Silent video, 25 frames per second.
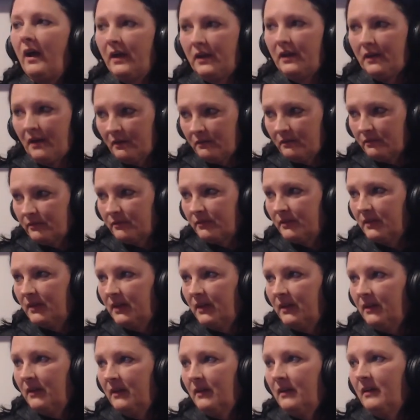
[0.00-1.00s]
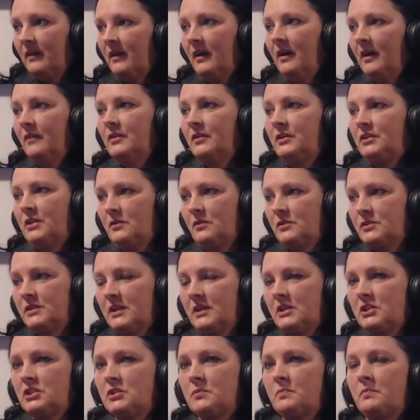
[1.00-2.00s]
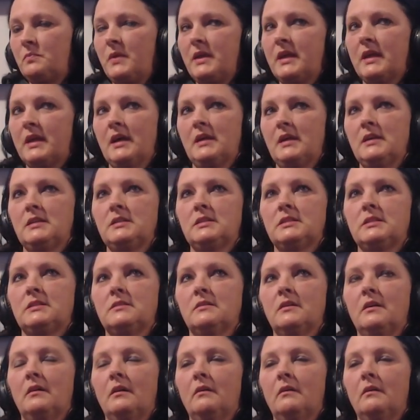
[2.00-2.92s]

enough of a dosage because,